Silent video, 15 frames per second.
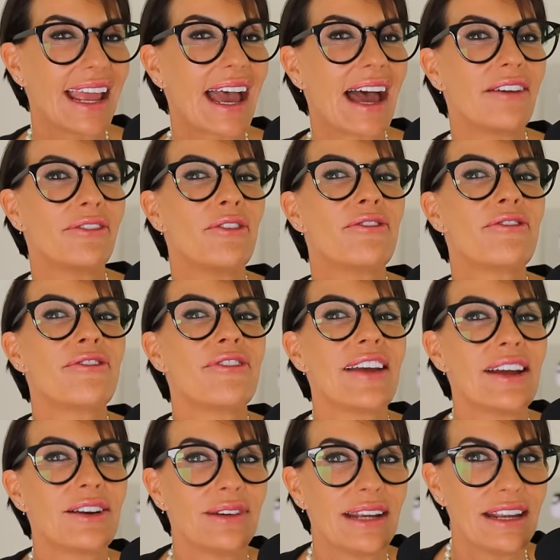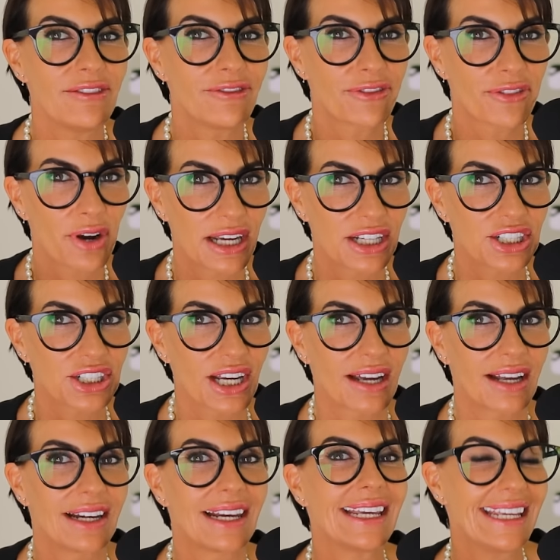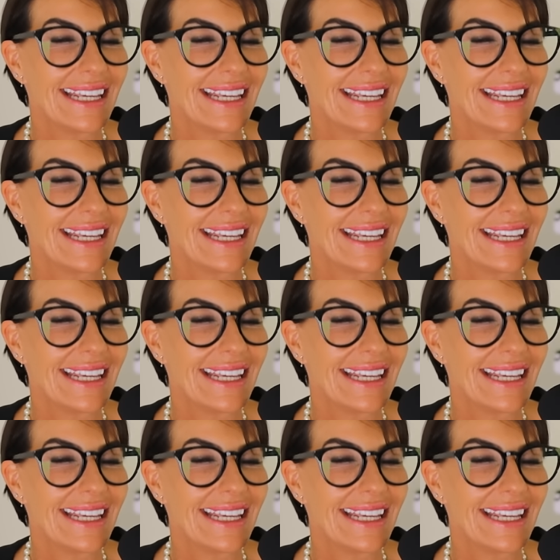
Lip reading: they have a very fragile